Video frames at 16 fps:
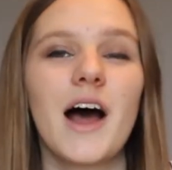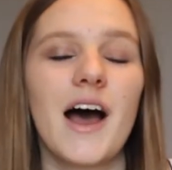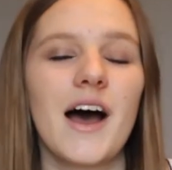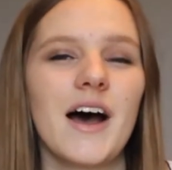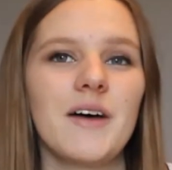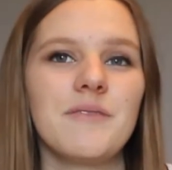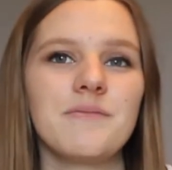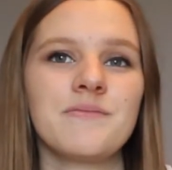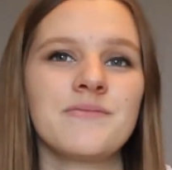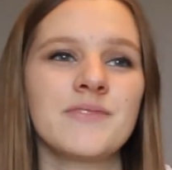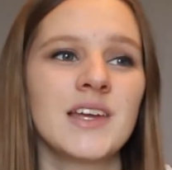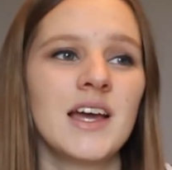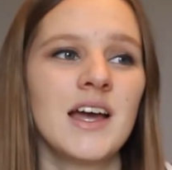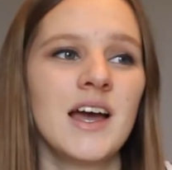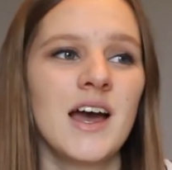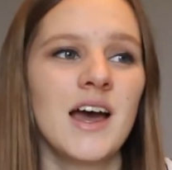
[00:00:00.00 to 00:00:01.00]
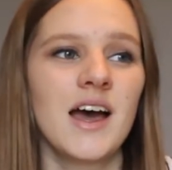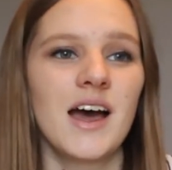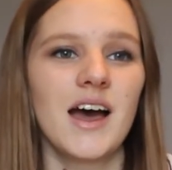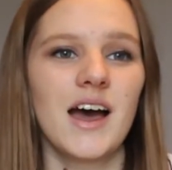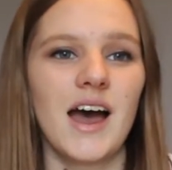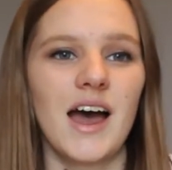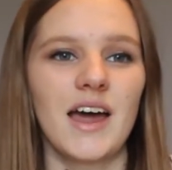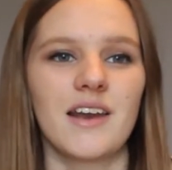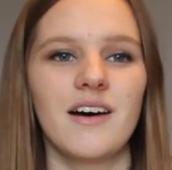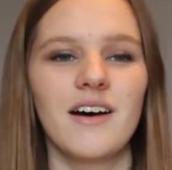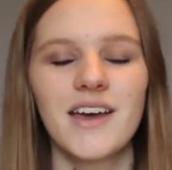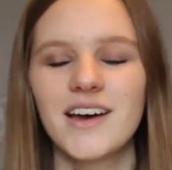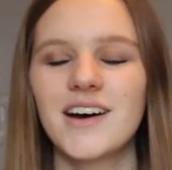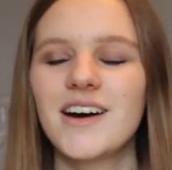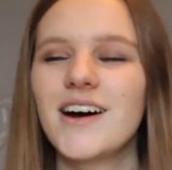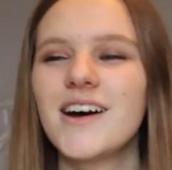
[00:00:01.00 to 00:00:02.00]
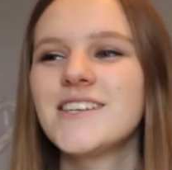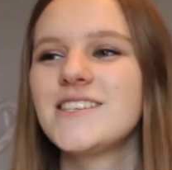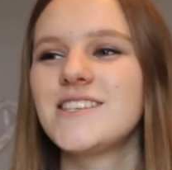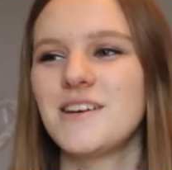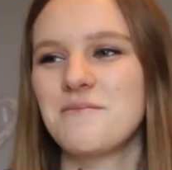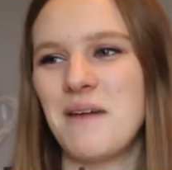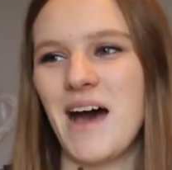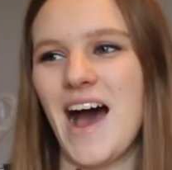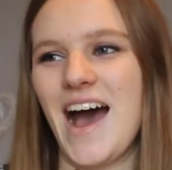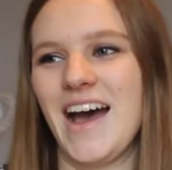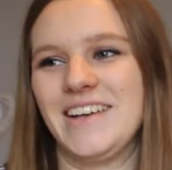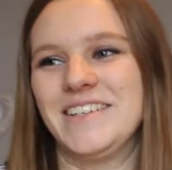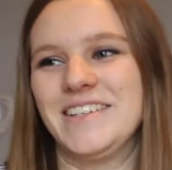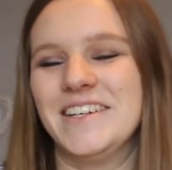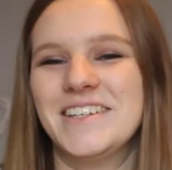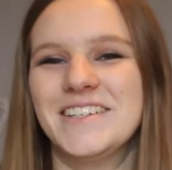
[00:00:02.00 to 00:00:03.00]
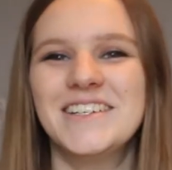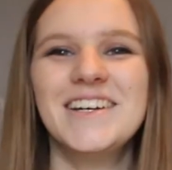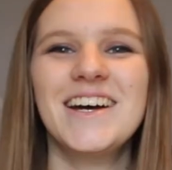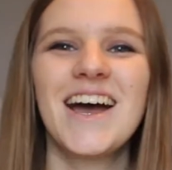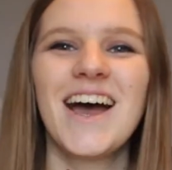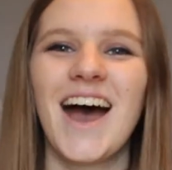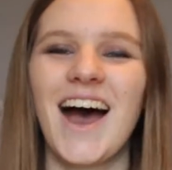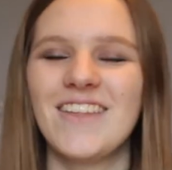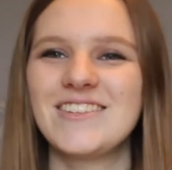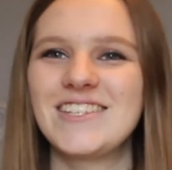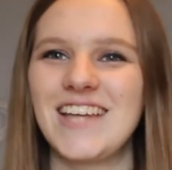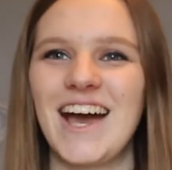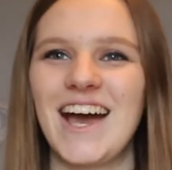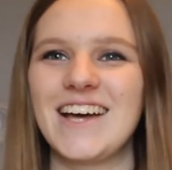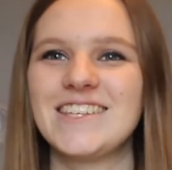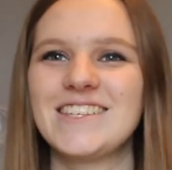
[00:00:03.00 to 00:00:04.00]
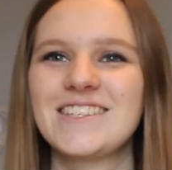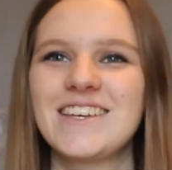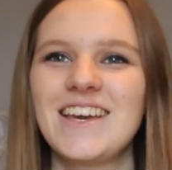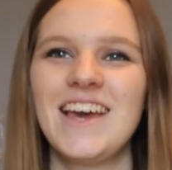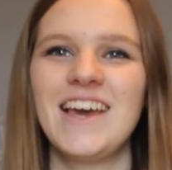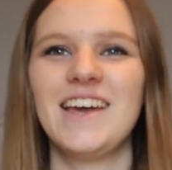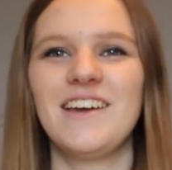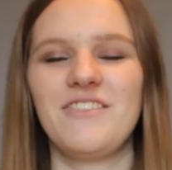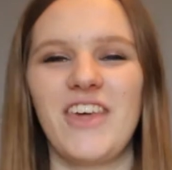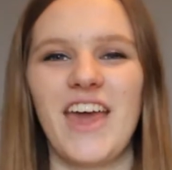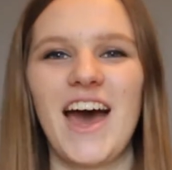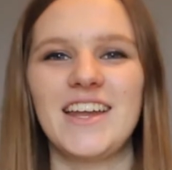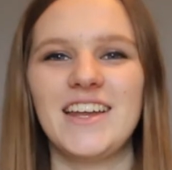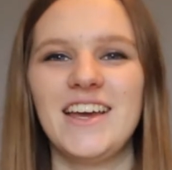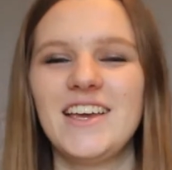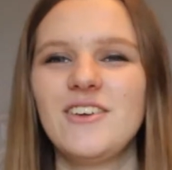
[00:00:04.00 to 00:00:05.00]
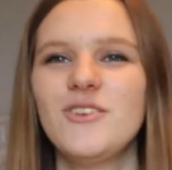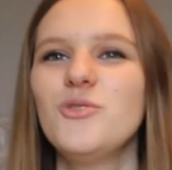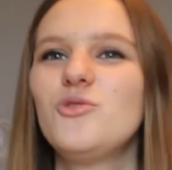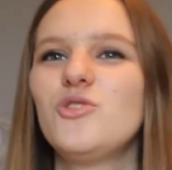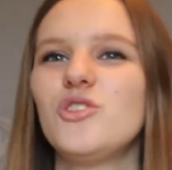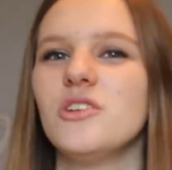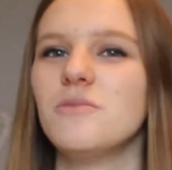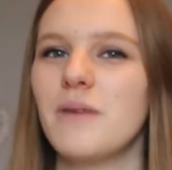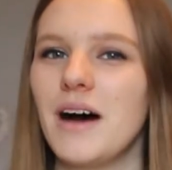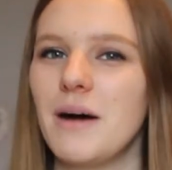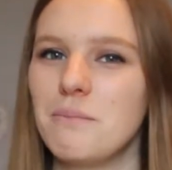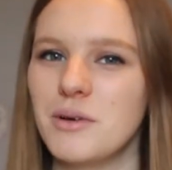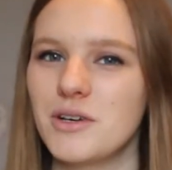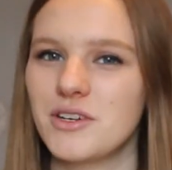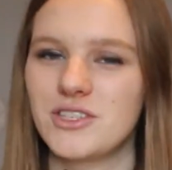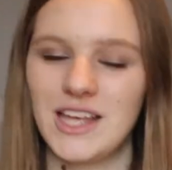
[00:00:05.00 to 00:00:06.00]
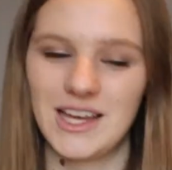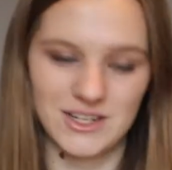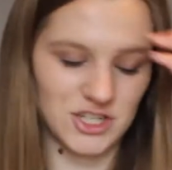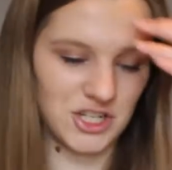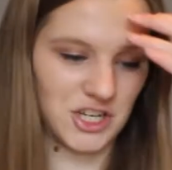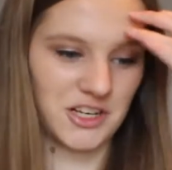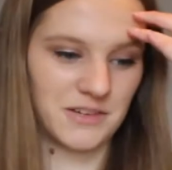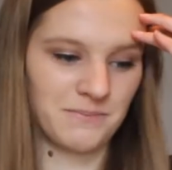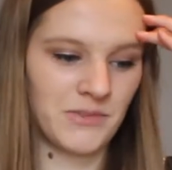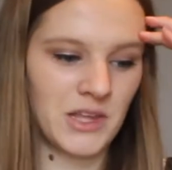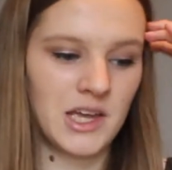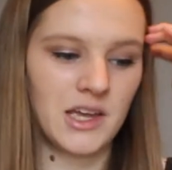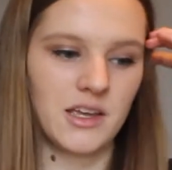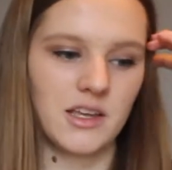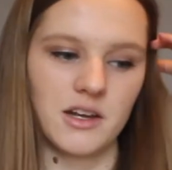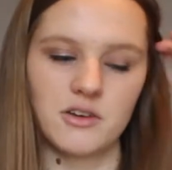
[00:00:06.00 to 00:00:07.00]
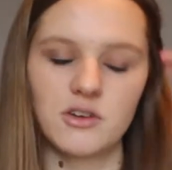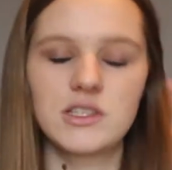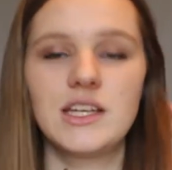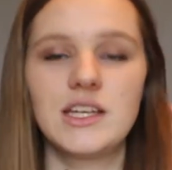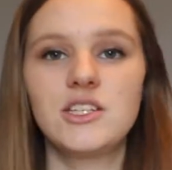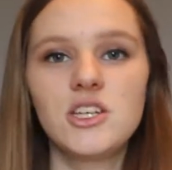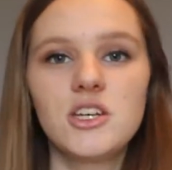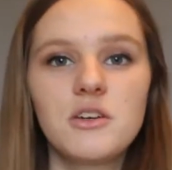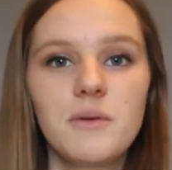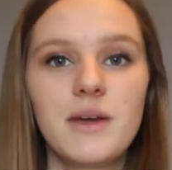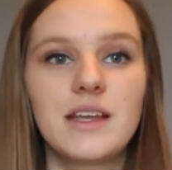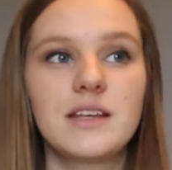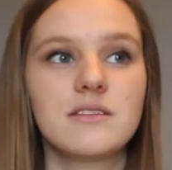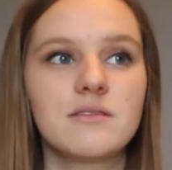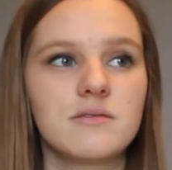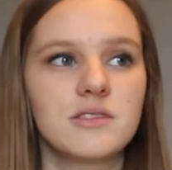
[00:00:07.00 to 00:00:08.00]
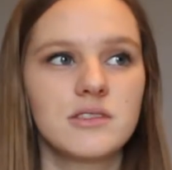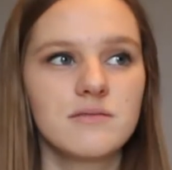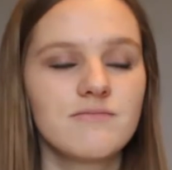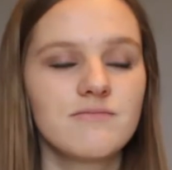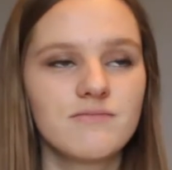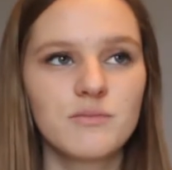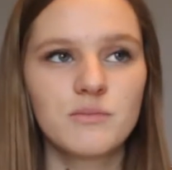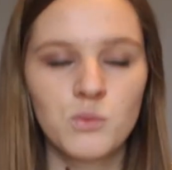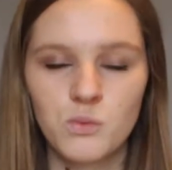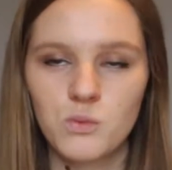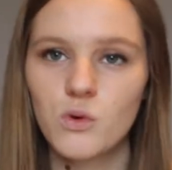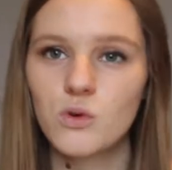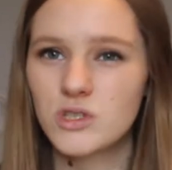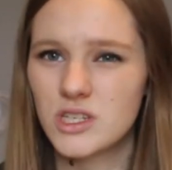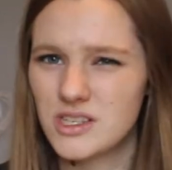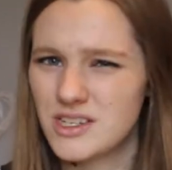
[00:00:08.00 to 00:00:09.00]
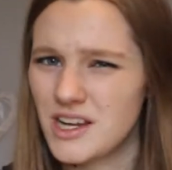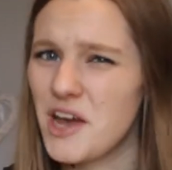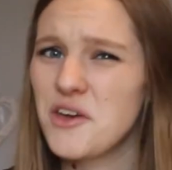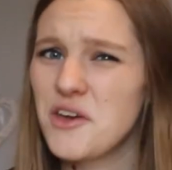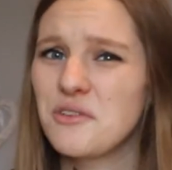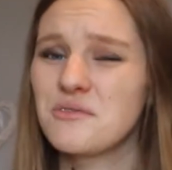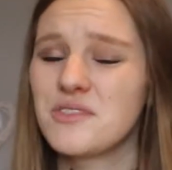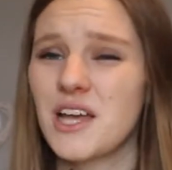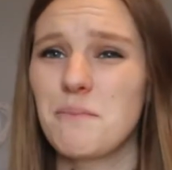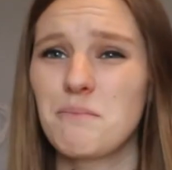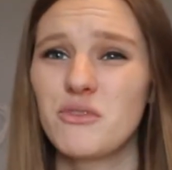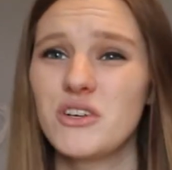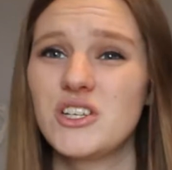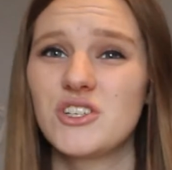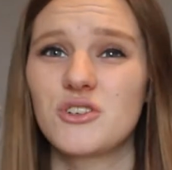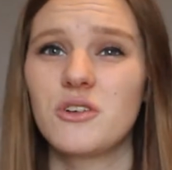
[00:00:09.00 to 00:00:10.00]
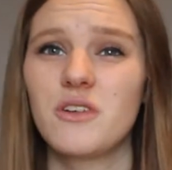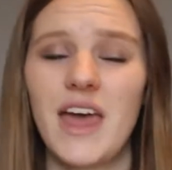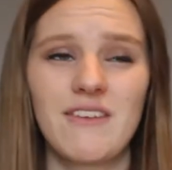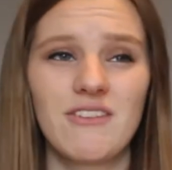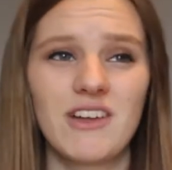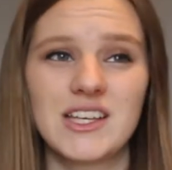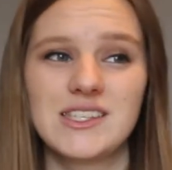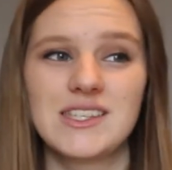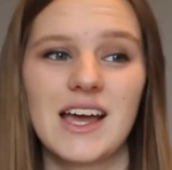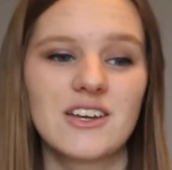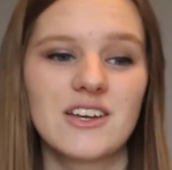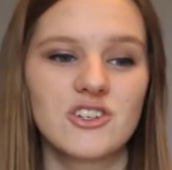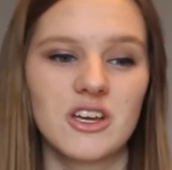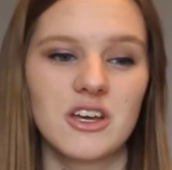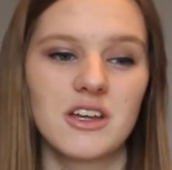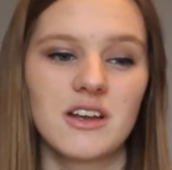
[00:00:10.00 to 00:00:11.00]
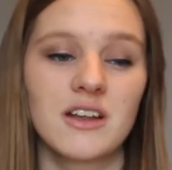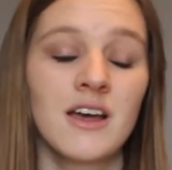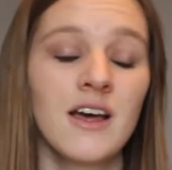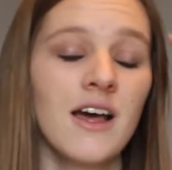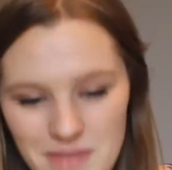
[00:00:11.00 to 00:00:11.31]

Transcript: And I asked a man at the desk if they had a YouTuber book section, you know, because they do in Waterstones, I'm pretty sure they have like a section.